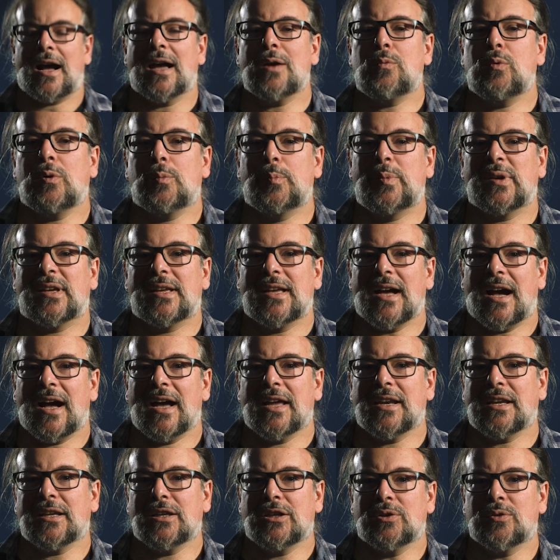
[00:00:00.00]
I will be
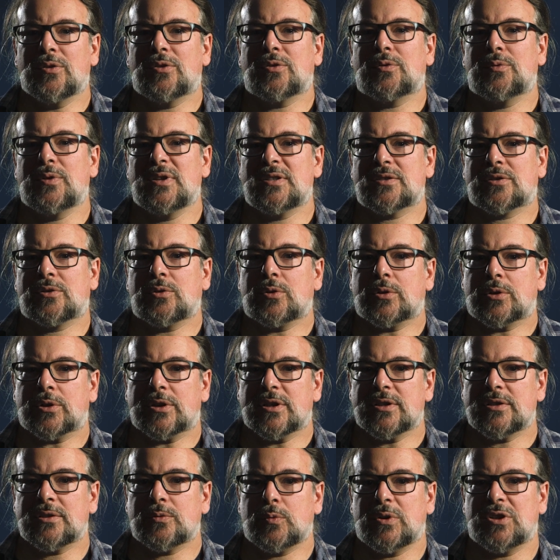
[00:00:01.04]
guiding you through this
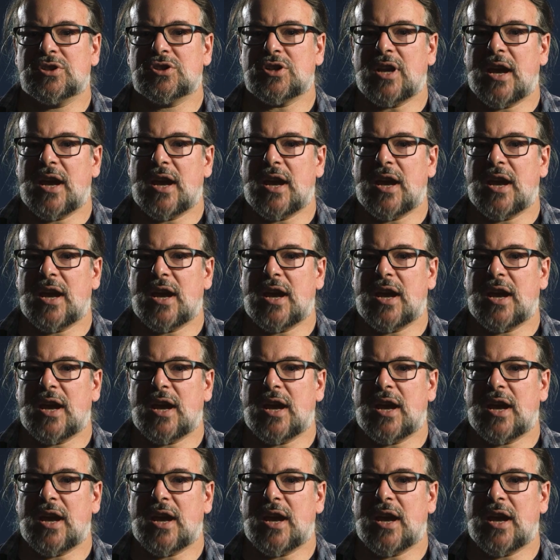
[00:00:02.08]
course, which